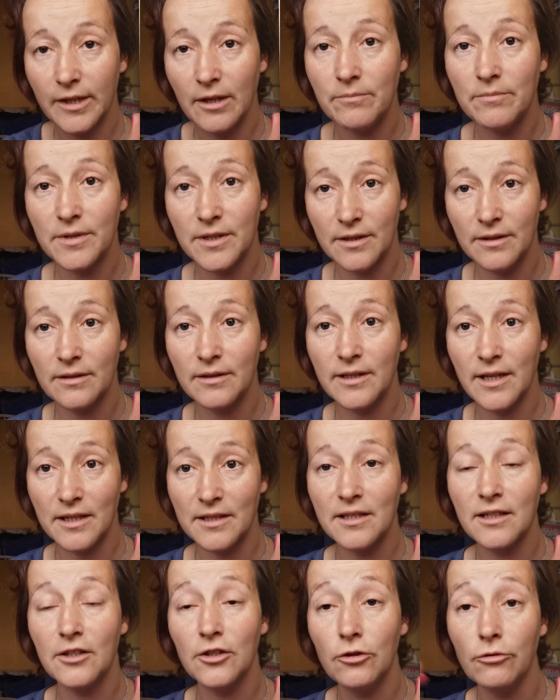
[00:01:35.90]
I'm
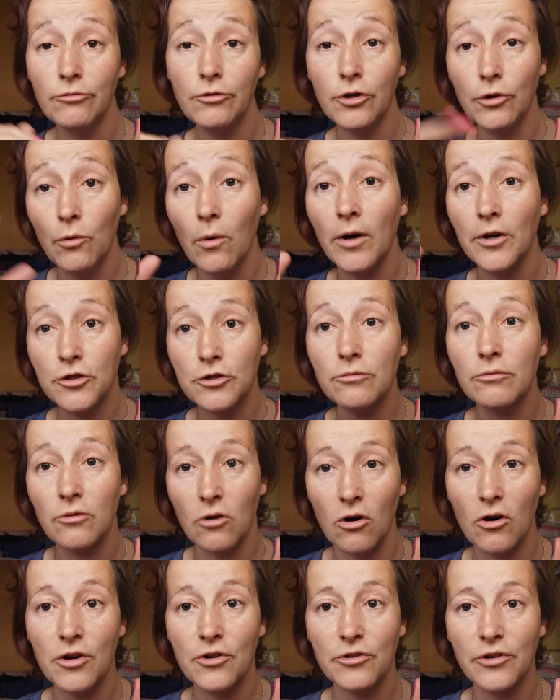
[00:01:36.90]
guessing you knew what you
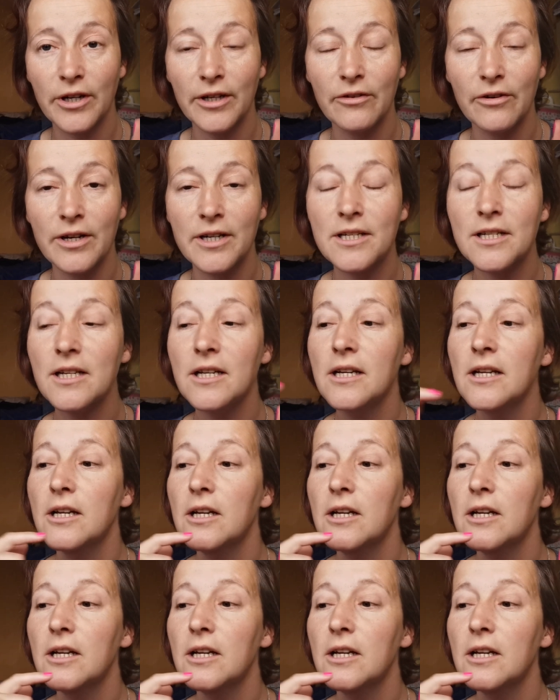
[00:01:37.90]
were ordering, right?